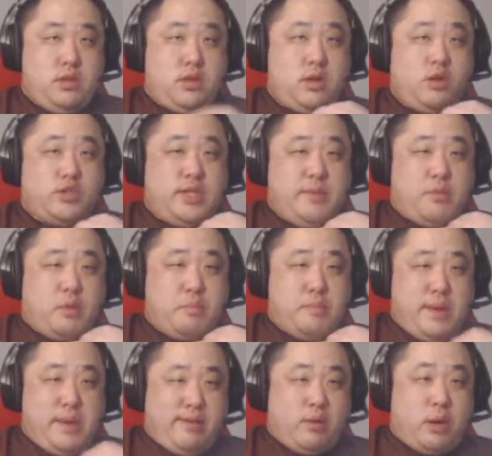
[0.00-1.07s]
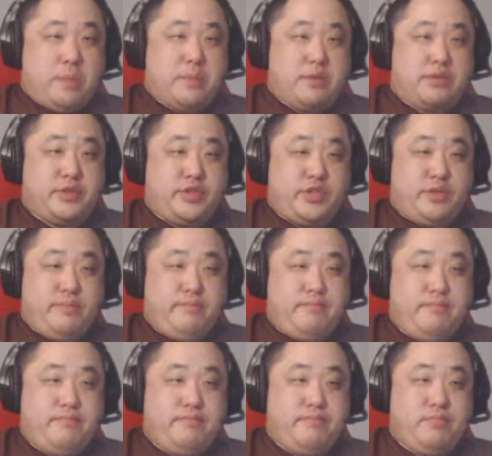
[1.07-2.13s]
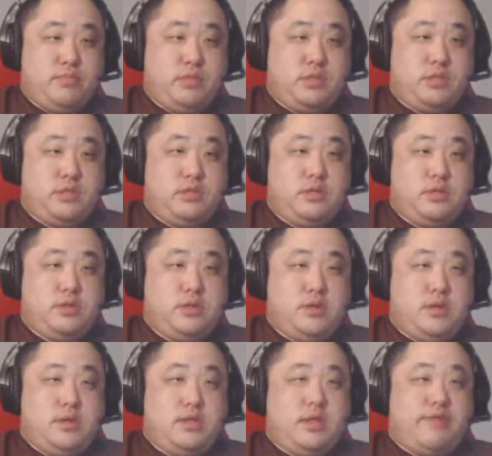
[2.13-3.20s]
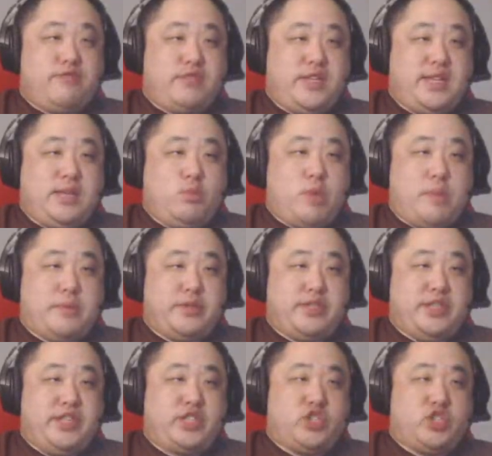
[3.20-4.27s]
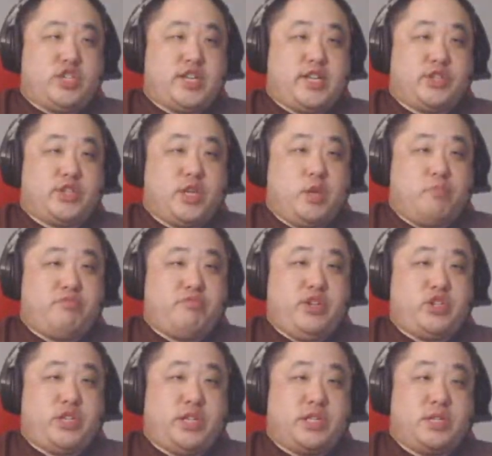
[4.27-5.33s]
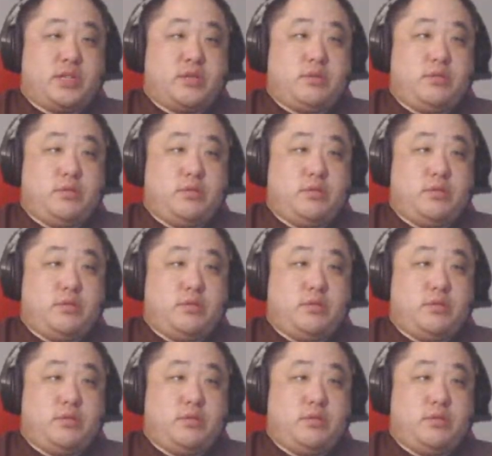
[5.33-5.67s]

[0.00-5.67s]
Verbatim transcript: Also need more melee weapons. I'm not finding any weapons in these chests, I don't appreciate that.